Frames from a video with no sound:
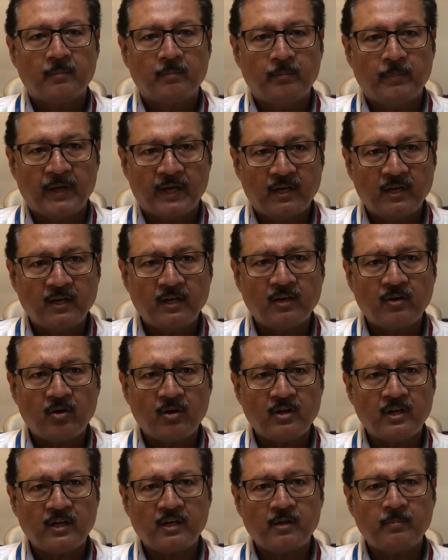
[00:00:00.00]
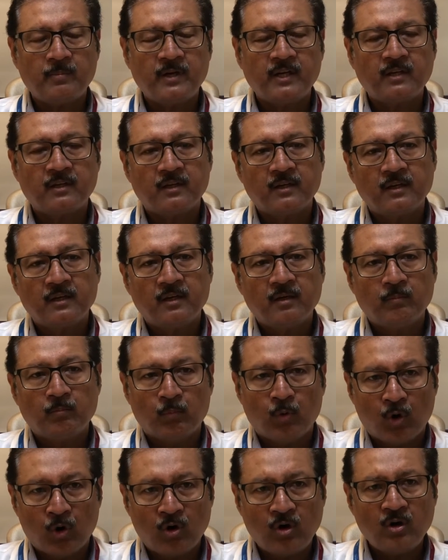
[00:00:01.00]
bigger or a little bit
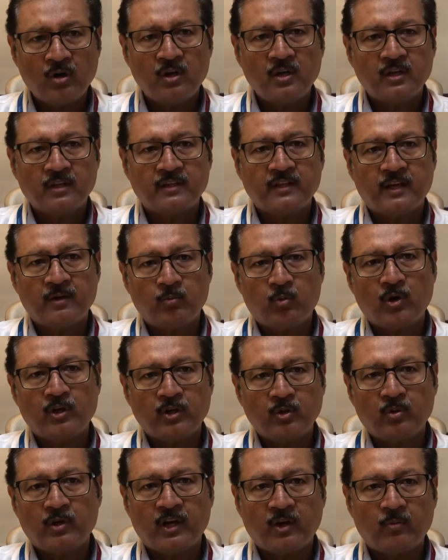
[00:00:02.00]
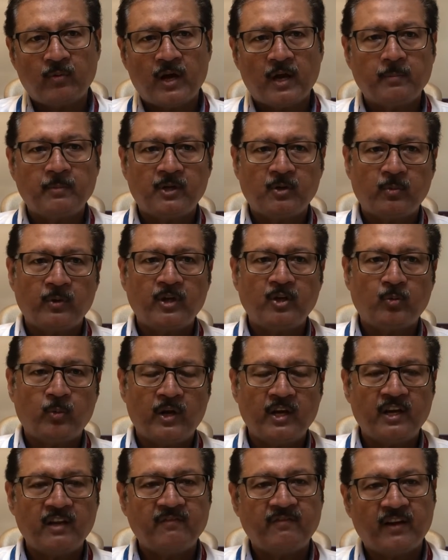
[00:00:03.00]
more than what you require between
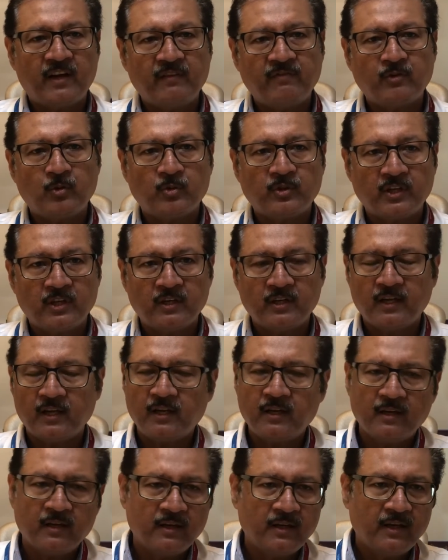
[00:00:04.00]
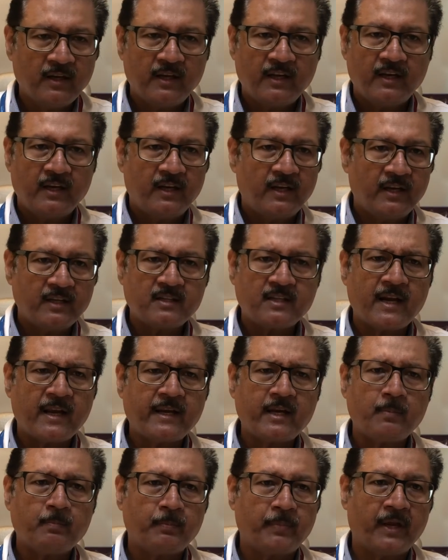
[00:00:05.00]
25 to 30. It's
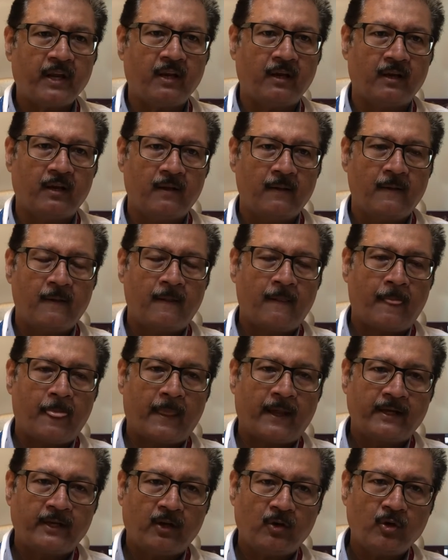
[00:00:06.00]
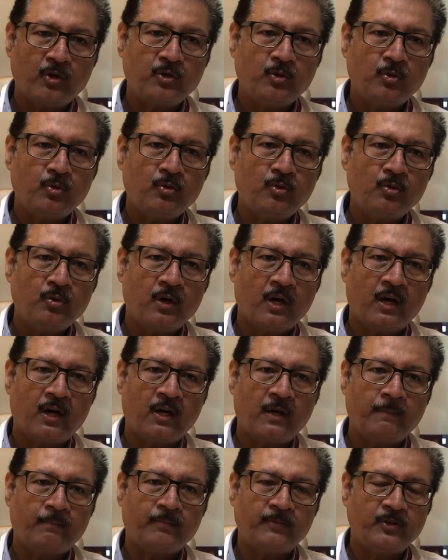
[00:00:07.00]
like a pill.
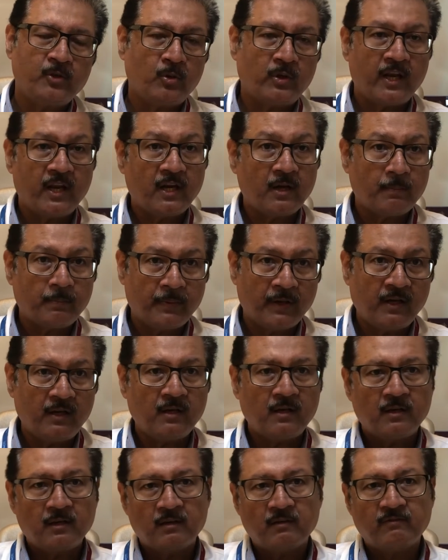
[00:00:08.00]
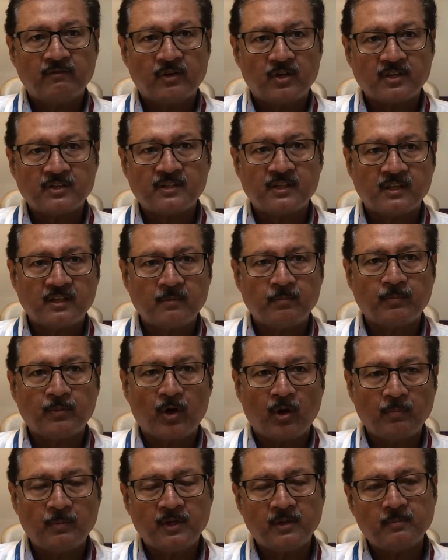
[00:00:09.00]
You take a pill for a certain
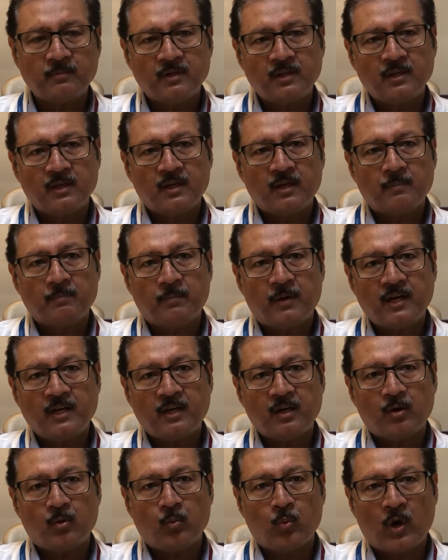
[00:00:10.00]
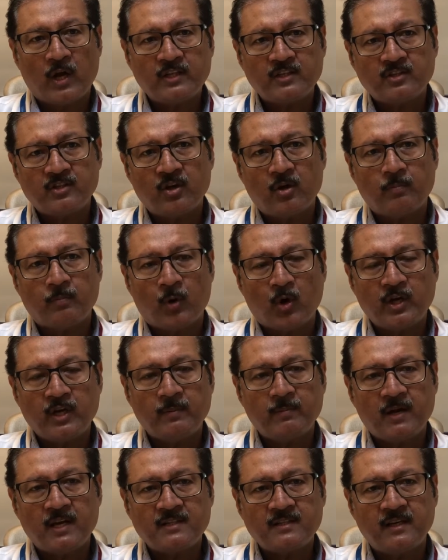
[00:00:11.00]
problem, but once your body
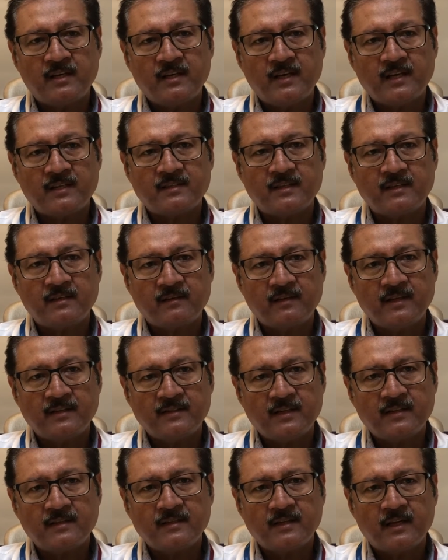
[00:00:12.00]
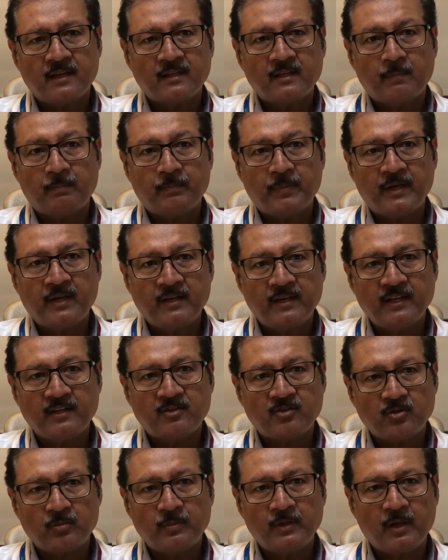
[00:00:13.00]
mass index increases, the pill
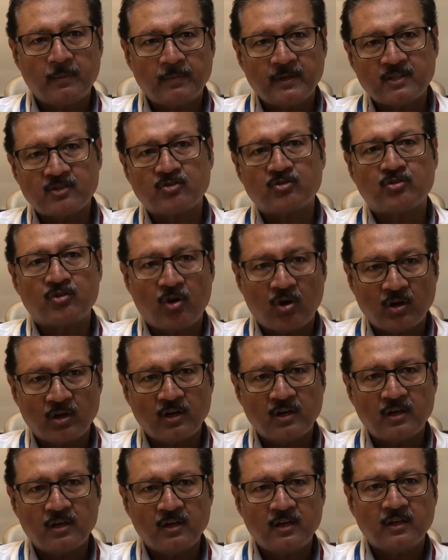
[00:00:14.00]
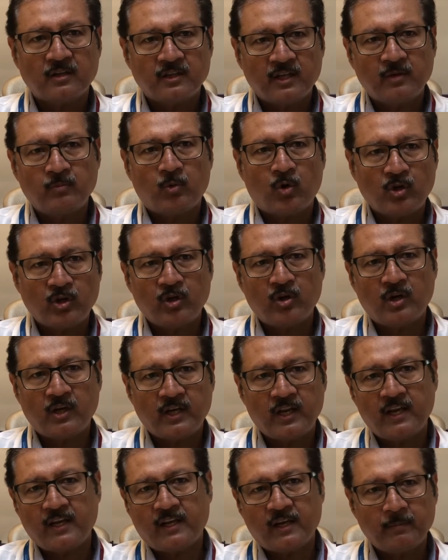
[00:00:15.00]
needs to be a bit stronger than what you are
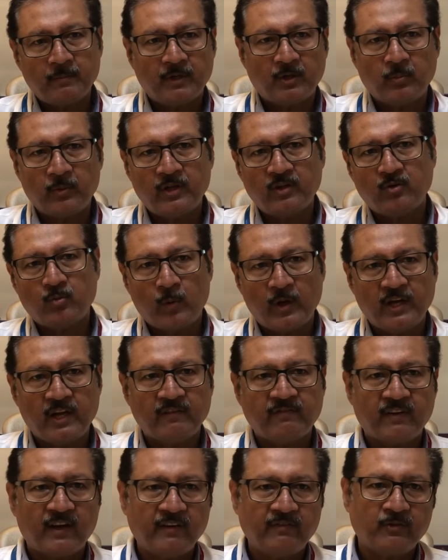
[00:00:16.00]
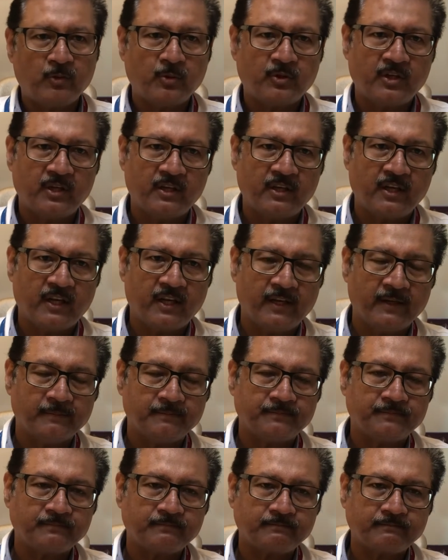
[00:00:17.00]
taking between 25 to 30.
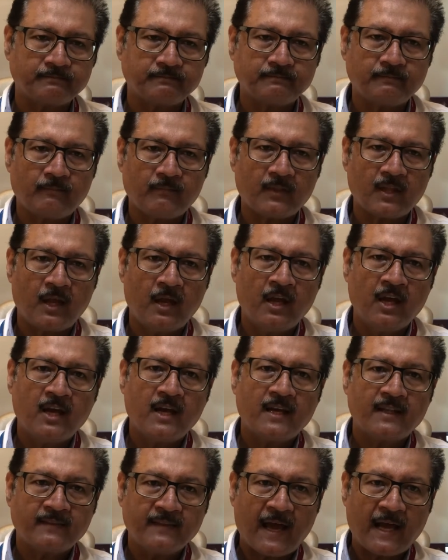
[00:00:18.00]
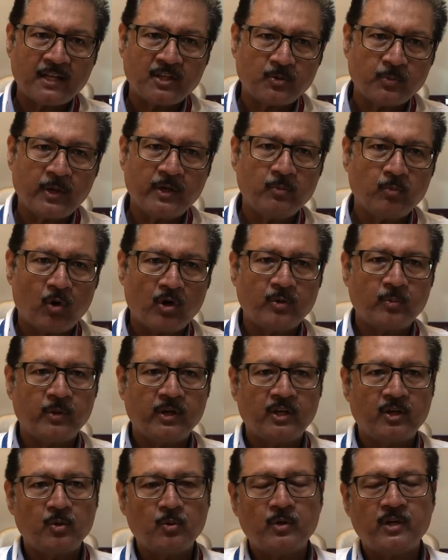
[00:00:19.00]
That's when what we
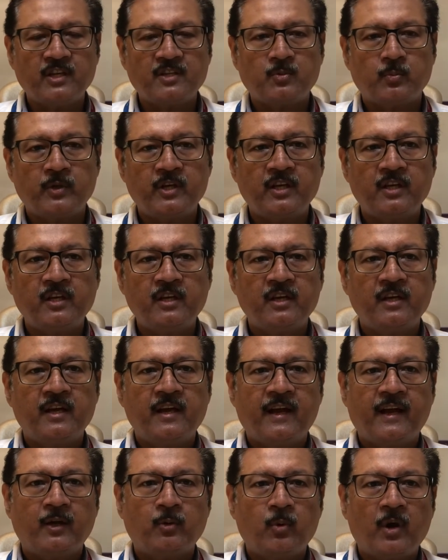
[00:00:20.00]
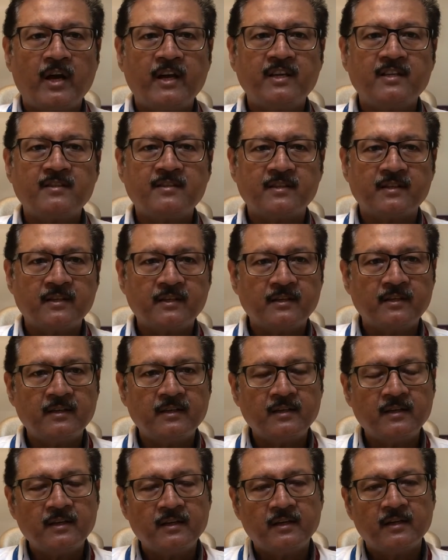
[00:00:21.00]
do is we advise
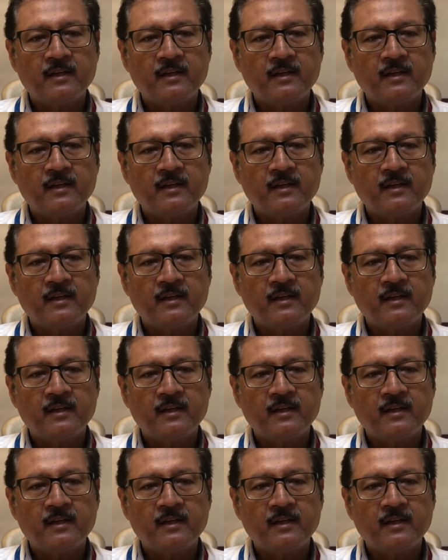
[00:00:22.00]
certain